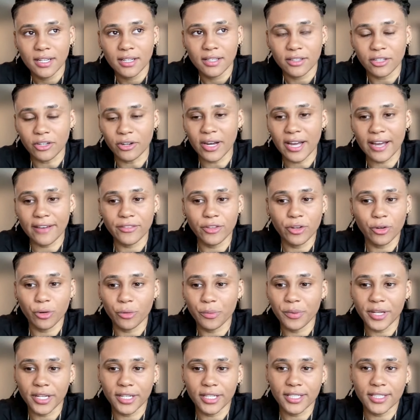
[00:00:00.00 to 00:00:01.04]
they'll have their
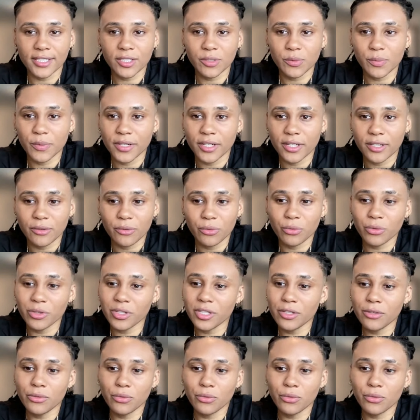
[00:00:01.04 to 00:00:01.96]
opinions. But really